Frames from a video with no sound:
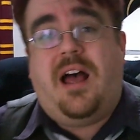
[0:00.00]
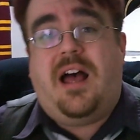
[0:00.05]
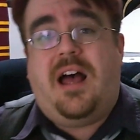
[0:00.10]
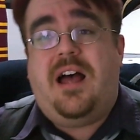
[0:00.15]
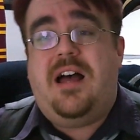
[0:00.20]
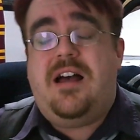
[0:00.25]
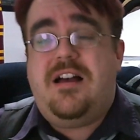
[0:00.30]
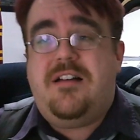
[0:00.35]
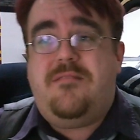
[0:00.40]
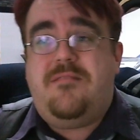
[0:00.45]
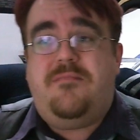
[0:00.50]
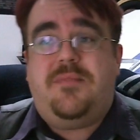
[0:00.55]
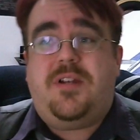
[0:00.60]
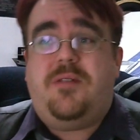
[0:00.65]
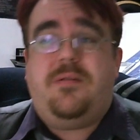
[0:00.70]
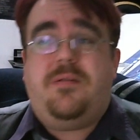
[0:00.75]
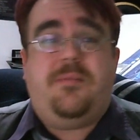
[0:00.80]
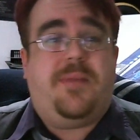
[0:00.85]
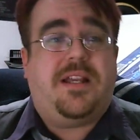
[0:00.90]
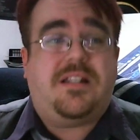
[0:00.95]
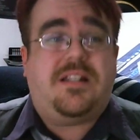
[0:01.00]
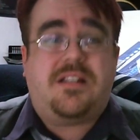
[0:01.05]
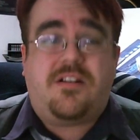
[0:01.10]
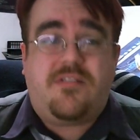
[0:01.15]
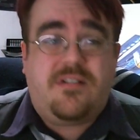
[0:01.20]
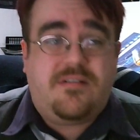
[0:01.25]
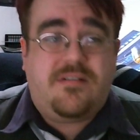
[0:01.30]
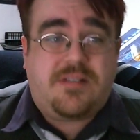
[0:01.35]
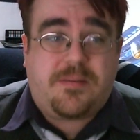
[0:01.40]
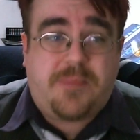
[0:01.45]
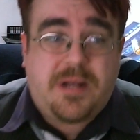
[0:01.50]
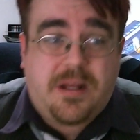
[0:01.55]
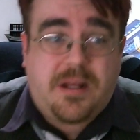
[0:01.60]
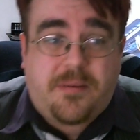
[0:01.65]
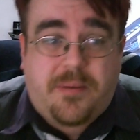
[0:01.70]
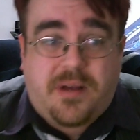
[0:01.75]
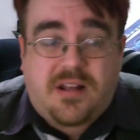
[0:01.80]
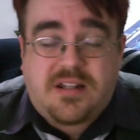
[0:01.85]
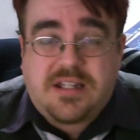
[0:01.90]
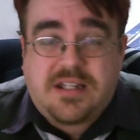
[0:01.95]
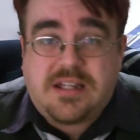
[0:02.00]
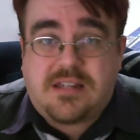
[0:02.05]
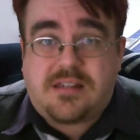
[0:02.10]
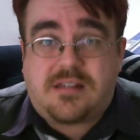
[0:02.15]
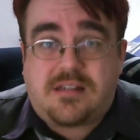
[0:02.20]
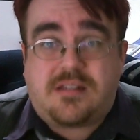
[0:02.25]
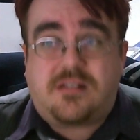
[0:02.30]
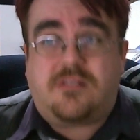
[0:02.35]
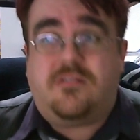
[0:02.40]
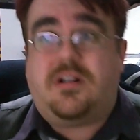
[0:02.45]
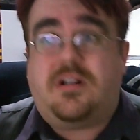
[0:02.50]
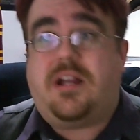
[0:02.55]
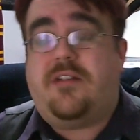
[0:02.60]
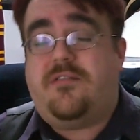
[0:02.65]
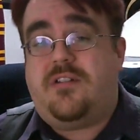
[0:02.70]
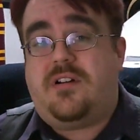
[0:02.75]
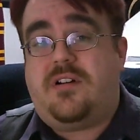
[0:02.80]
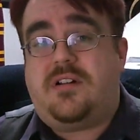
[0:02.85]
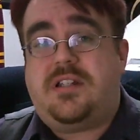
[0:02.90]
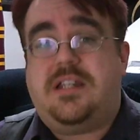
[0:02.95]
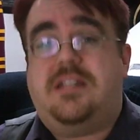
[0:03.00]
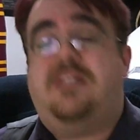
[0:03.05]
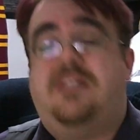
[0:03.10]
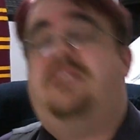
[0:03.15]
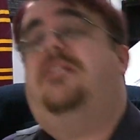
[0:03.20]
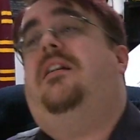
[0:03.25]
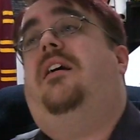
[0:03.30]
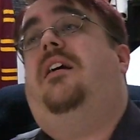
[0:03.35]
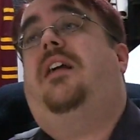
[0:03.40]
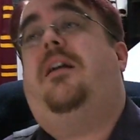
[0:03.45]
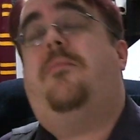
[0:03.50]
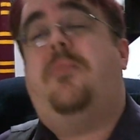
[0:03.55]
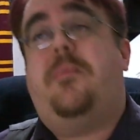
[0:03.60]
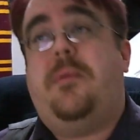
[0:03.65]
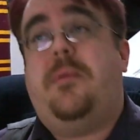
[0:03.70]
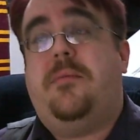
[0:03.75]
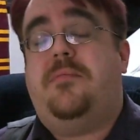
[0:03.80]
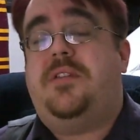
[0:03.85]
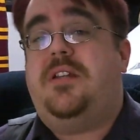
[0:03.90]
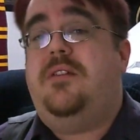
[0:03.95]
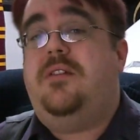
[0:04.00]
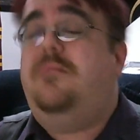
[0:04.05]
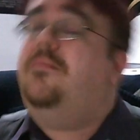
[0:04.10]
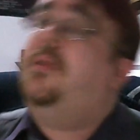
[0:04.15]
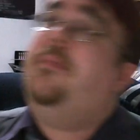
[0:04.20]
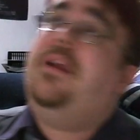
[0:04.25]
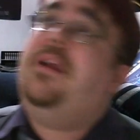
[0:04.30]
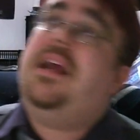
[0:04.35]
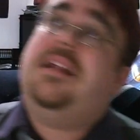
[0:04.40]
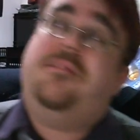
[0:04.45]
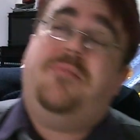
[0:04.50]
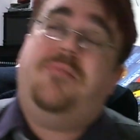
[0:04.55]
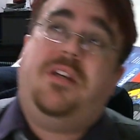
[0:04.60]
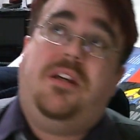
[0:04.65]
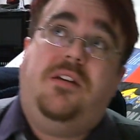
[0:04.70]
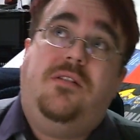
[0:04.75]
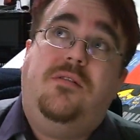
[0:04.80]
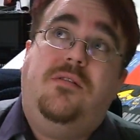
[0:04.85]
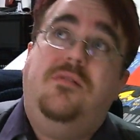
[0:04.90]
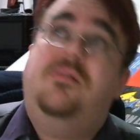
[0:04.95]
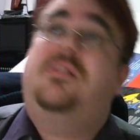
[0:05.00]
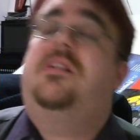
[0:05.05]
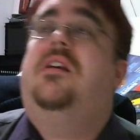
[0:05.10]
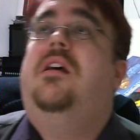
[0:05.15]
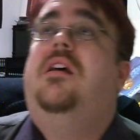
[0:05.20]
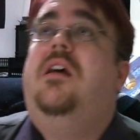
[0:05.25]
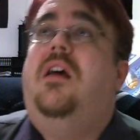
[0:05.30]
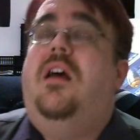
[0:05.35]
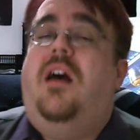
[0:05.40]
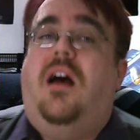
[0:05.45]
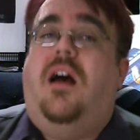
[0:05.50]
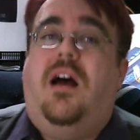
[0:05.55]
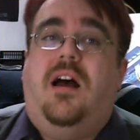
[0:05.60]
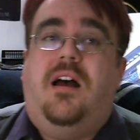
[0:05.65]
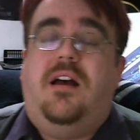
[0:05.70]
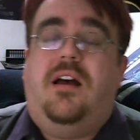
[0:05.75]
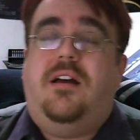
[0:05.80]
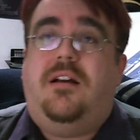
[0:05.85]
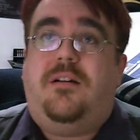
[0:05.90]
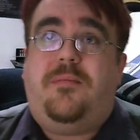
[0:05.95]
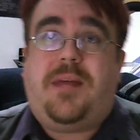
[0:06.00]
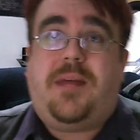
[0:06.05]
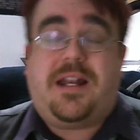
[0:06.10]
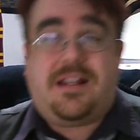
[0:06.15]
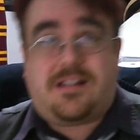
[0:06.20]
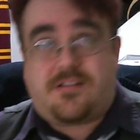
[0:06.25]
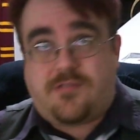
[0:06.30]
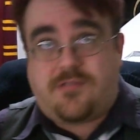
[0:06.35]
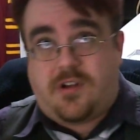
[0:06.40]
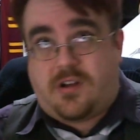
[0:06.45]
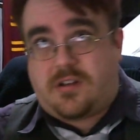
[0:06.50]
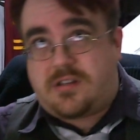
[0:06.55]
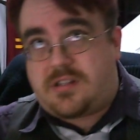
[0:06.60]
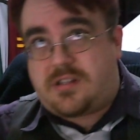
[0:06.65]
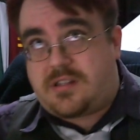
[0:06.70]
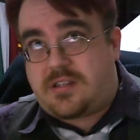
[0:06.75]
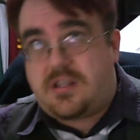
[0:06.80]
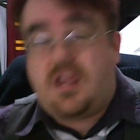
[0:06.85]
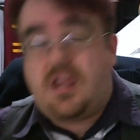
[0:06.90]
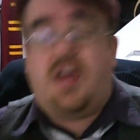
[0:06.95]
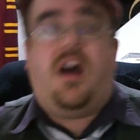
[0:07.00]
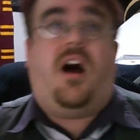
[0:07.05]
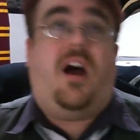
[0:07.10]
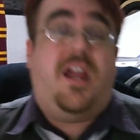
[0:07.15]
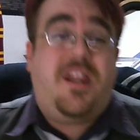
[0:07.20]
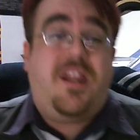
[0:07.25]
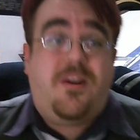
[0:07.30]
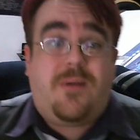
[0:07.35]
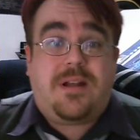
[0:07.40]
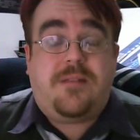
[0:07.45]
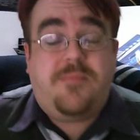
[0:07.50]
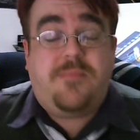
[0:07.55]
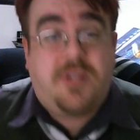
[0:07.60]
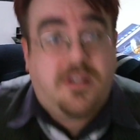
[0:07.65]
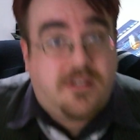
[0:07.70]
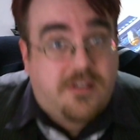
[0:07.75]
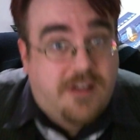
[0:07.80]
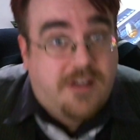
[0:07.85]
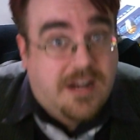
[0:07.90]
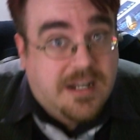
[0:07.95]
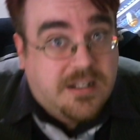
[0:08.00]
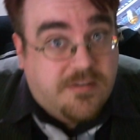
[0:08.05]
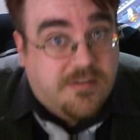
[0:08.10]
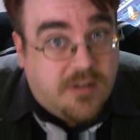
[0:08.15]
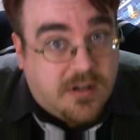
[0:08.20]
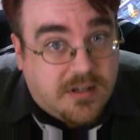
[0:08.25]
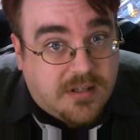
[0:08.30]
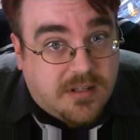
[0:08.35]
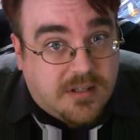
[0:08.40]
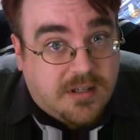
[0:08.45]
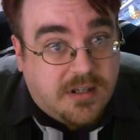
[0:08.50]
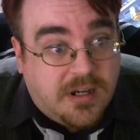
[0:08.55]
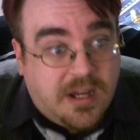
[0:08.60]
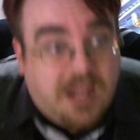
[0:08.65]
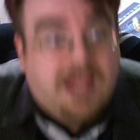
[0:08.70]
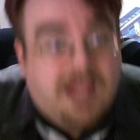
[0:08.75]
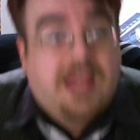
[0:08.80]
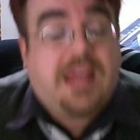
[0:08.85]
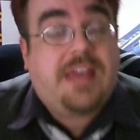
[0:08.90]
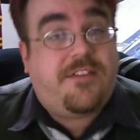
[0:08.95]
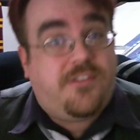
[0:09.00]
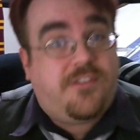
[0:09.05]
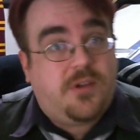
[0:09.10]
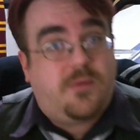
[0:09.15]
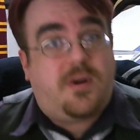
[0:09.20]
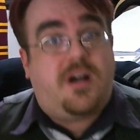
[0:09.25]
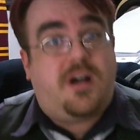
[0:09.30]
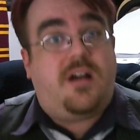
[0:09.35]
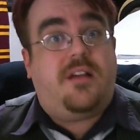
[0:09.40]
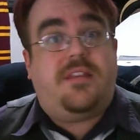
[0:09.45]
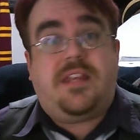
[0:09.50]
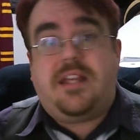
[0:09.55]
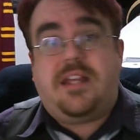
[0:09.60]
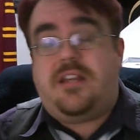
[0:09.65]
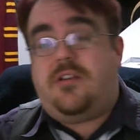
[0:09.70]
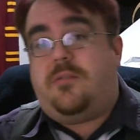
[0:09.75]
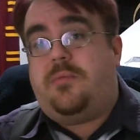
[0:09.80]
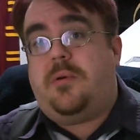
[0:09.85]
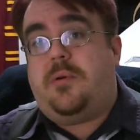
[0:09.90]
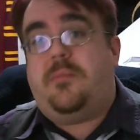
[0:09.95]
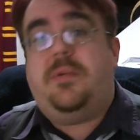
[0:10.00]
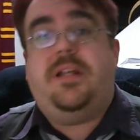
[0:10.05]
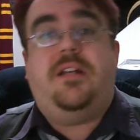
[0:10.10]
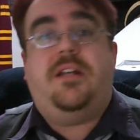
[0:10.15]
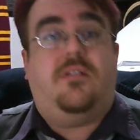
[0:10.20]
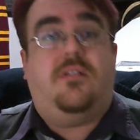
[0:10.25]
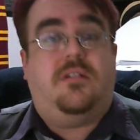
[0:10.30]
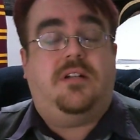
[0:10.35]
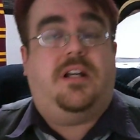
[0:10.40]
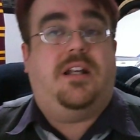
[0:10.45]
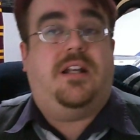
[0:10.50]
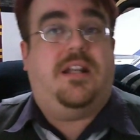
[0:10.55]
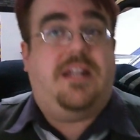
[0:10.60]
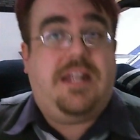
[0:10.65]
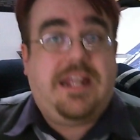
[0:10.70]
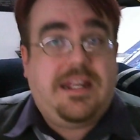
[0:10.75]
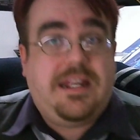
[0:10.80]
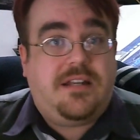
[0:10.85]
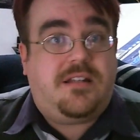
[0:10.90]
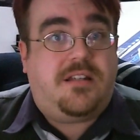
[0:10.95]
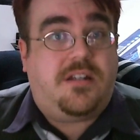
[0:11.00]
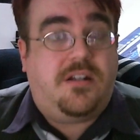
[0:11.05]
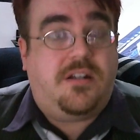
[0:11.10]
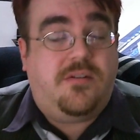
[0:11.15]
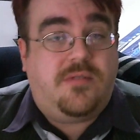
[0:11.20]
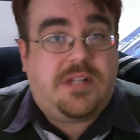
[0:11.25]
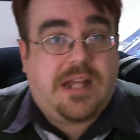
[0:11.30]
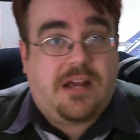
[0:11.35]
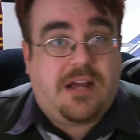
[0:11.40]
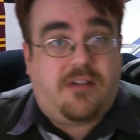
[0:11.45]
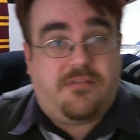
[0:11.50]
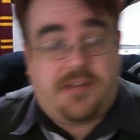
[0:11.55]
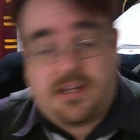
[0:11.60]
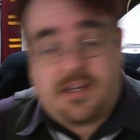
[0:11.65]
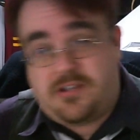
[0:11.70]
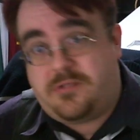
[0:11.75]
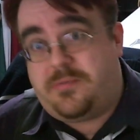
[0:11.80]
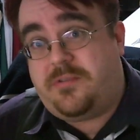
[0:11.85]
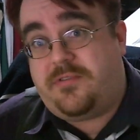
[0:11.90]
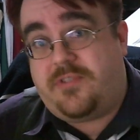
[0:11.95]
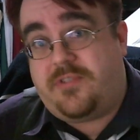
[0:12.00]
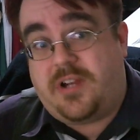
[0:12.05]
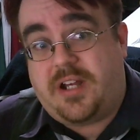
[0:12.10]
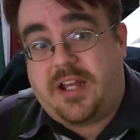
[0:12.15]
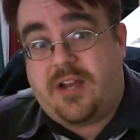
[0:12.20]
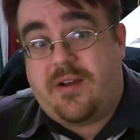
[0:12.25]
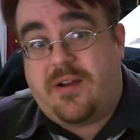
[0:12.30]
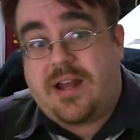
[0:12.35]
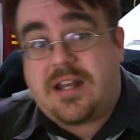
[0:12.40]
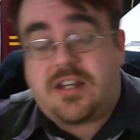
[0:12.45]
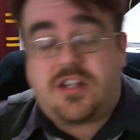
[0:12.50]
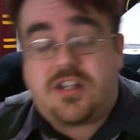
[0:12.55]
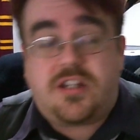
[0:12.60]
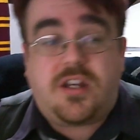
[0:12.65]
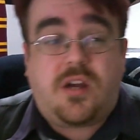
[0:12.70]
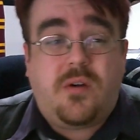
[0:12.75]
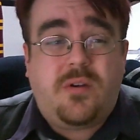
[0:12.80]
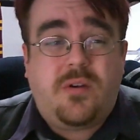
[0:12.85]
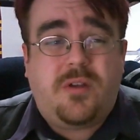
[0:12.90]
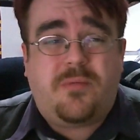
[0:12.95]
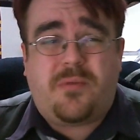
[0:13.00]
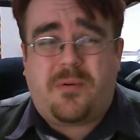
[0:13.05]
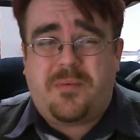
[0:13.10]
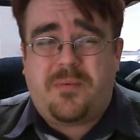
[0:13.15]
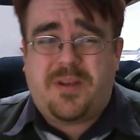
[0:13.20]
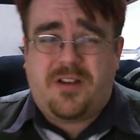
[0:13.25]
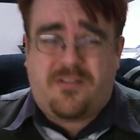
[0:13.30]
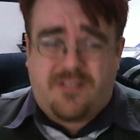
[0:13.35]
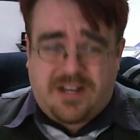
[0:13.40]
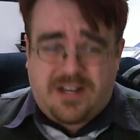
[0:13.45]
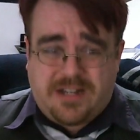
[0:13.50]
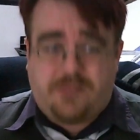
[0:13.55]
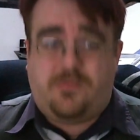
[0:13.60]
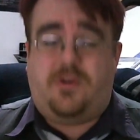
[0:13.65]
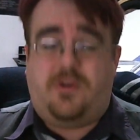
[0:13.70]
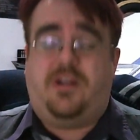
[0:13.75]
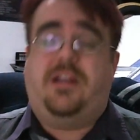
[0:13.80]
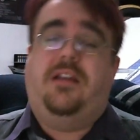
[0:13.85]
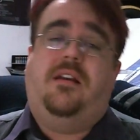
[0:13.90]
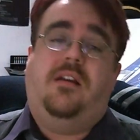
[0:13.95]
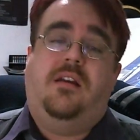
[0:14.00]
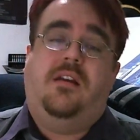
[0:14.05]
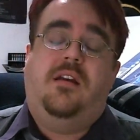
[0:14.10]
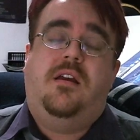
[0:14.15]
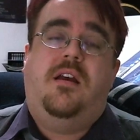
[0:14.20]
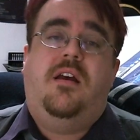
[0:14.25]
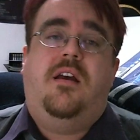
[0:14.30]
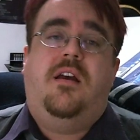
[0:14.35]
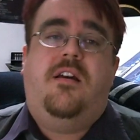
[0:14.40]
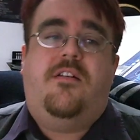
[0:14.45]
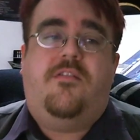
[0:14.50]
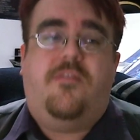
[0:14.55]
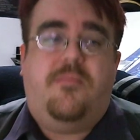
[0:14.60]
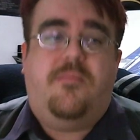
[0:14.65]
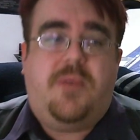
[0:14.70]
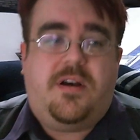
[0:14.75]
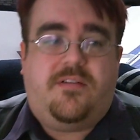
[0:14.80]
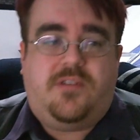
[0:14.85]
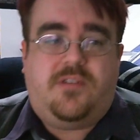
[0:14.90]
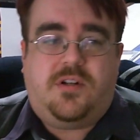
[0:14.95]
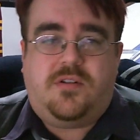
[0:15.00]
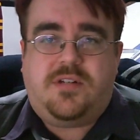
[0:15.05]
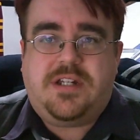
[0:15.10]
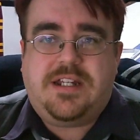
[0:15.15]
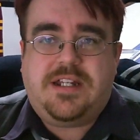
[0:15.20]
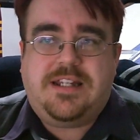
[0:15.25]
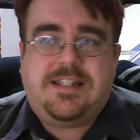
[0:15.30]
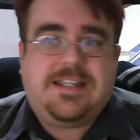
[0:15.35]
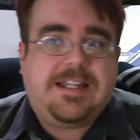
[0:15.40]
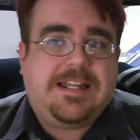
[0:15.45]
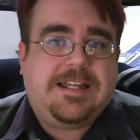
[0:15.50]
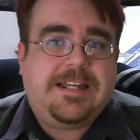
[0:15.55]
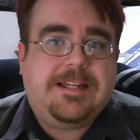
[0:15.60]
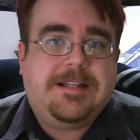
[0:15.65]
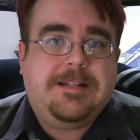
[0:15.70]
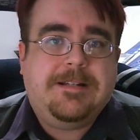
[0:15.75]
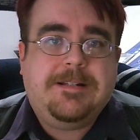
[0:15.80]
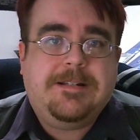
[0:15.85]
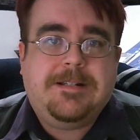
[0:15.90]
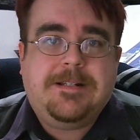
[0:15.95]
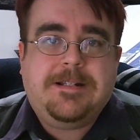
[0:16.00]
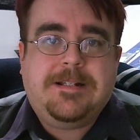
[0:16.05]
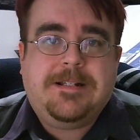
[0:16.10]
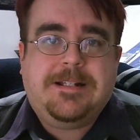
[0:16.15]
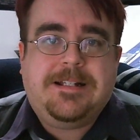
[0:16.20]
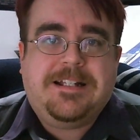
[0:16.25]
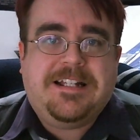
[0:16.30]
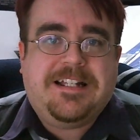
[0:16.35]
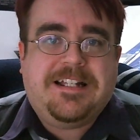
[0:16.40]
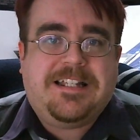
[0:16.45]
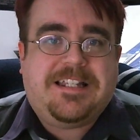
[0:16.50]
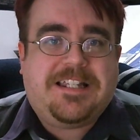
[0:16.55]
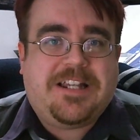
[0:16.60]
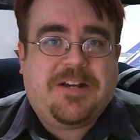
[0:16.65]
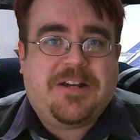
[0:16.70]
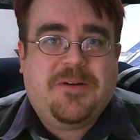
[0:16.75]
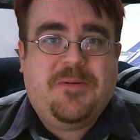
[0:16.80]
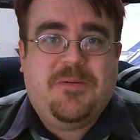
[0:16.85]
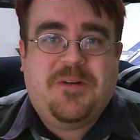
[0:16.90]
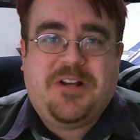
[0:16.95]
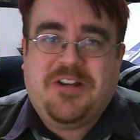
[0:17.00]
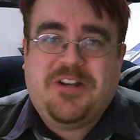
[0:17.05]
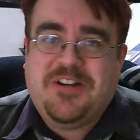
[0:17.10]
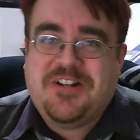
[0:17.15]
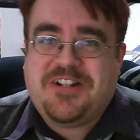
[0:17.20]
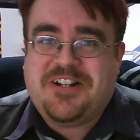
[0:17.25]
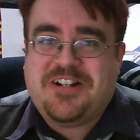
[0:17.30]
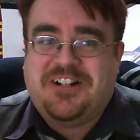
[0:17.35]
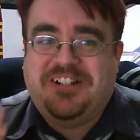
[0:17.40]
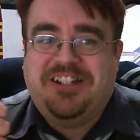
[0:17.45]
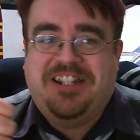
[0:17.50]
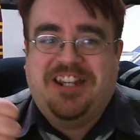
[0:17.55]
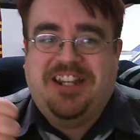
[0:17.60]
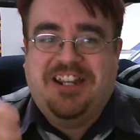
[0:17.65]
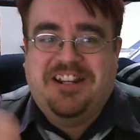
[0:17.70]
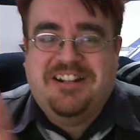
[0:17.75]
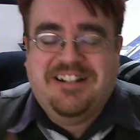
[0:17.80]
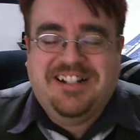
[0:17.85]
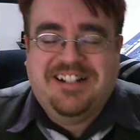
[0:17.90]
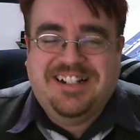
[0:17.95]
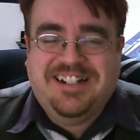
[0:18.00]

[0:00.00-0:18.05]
Nobody makes a career as a pin-up artist or a cover artist. A couple of people do, maybe Adam Hughes, Alex Ross. Are you Adam Hughes or Alex Ross? If you are, then you're probably not going to need to tout around your portfolio at a show. You're probably already working for Marvel or DC. So, good on you.